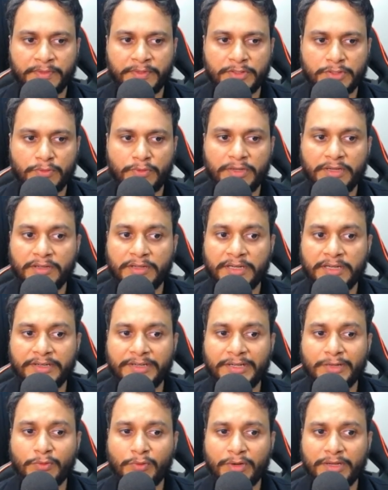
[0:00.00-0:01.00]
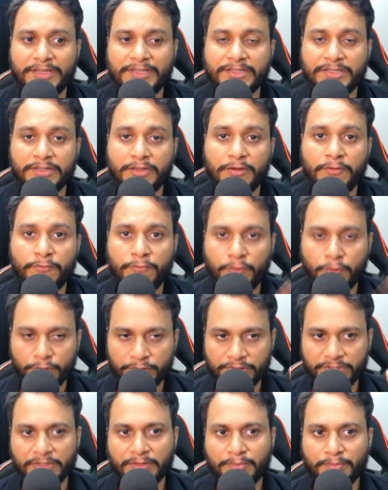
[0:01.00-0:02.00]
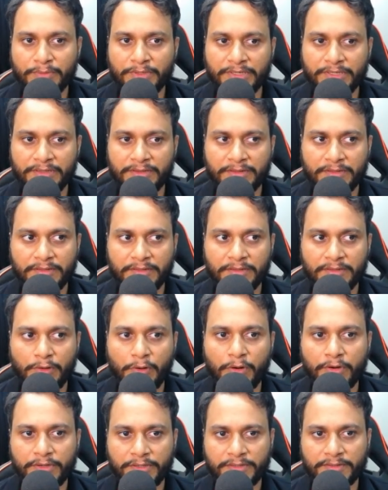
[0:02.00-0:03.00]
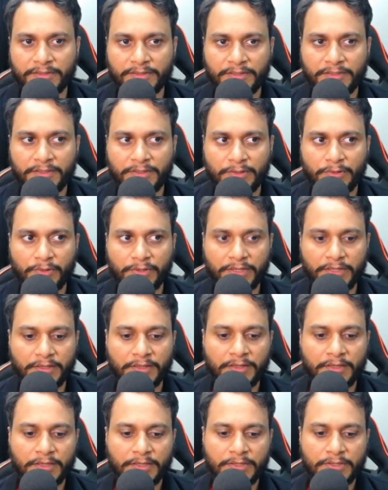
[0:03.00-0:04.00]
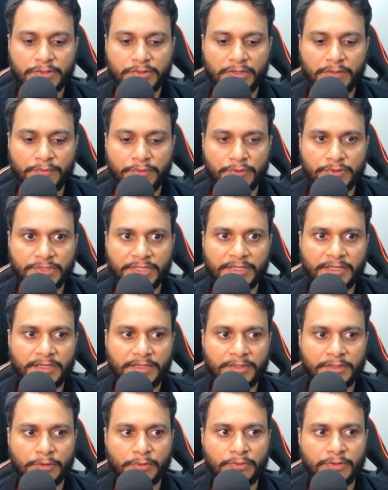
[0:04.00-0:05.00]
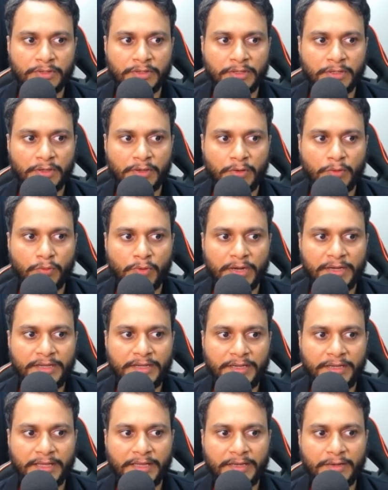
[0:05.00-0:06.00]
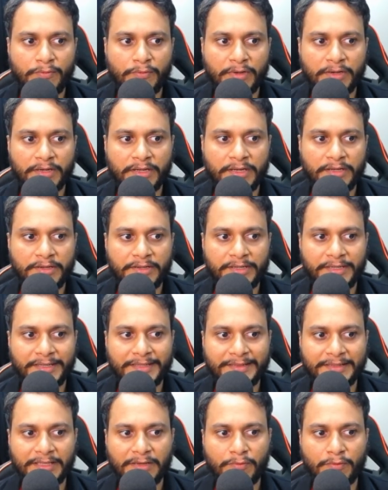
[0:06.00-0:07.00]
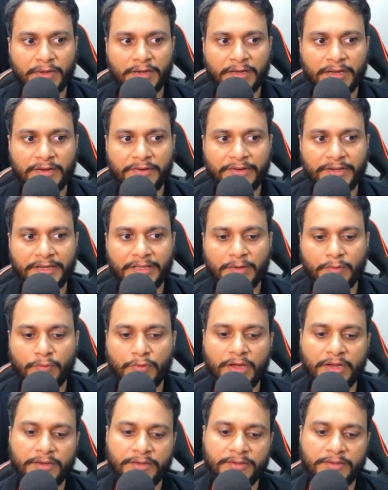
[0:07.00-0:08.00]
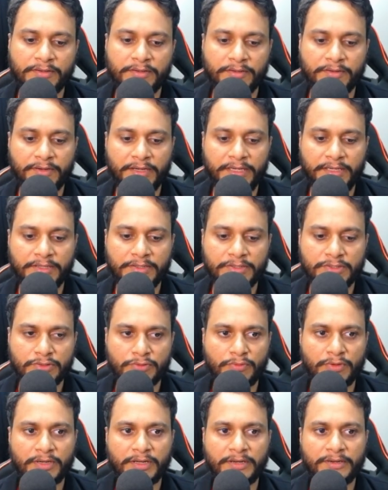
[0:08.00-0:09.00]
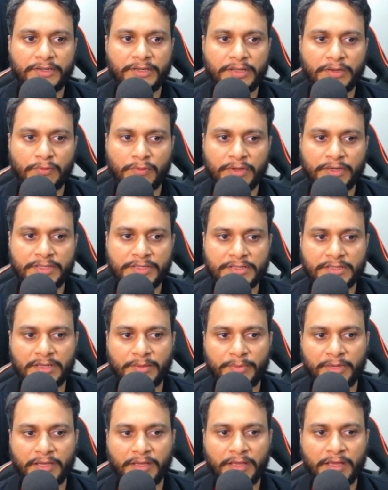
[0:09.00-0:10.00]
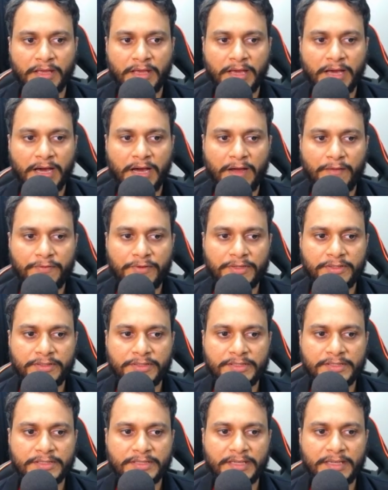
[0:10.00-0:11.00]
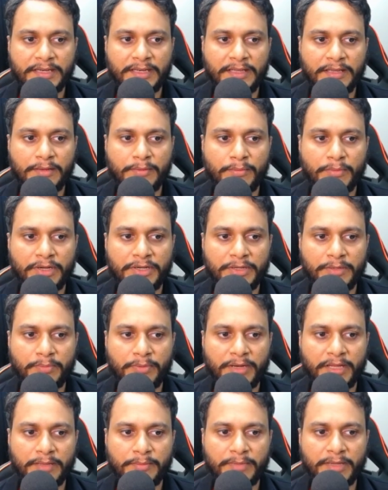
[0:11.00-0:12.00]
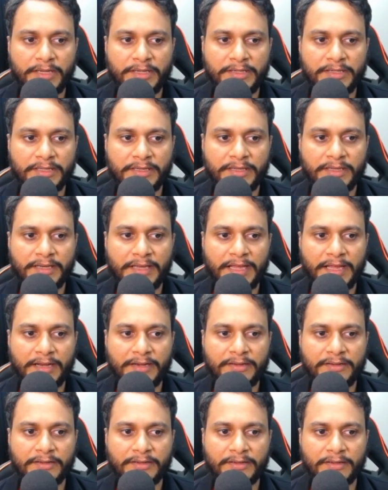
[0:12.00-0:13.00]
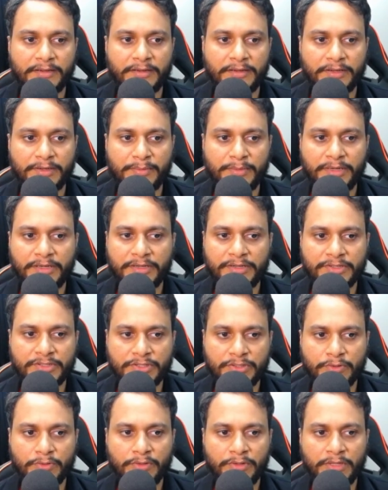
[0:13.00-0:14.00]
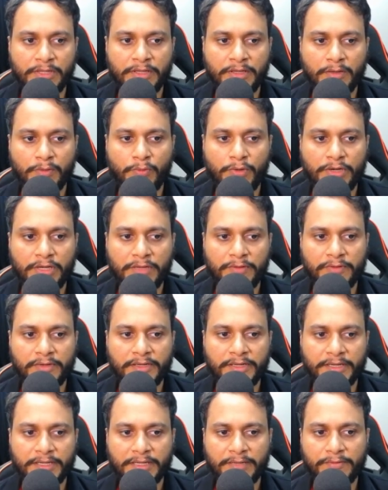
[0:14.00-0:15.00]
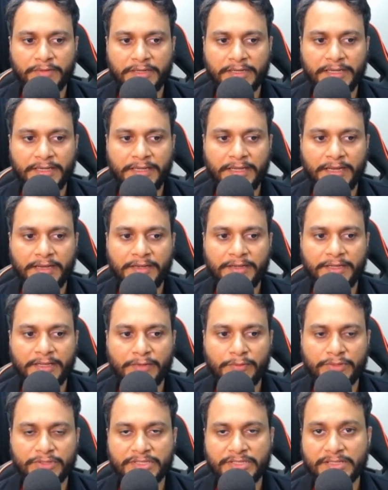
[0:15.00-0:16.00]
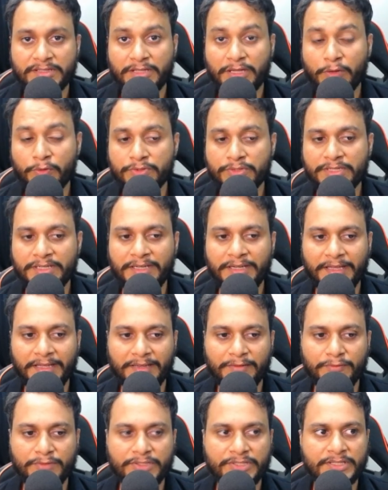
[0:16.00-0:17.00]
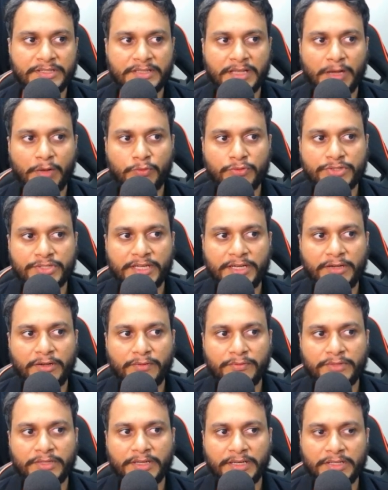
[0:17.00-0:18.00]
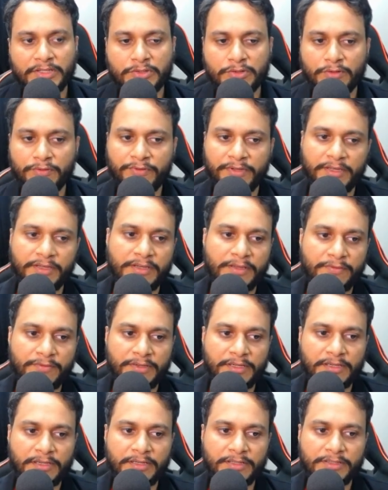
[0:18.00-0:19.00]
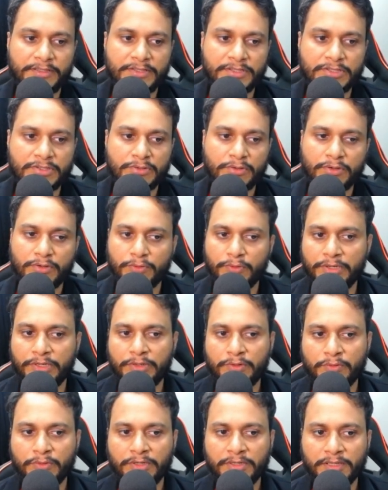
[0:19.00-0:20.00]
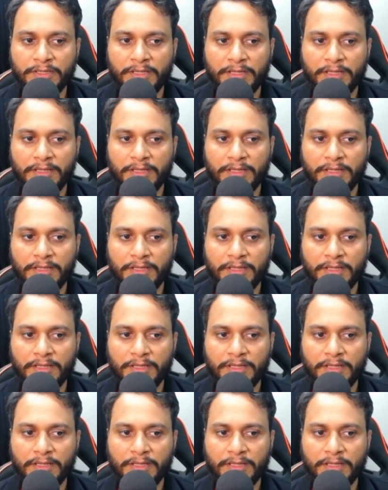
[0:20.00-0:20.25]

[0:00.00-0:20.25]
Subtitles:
So 101 is the fourth number in the order, okay? So if you check it out, 110, 100 and then 101, right? So 101 is coming. After this, can I multiply by 10 and add remainder 0? What I will get? I will get 1010, which is 1010, which is outside of the range of n. Definitely, this is not going to work.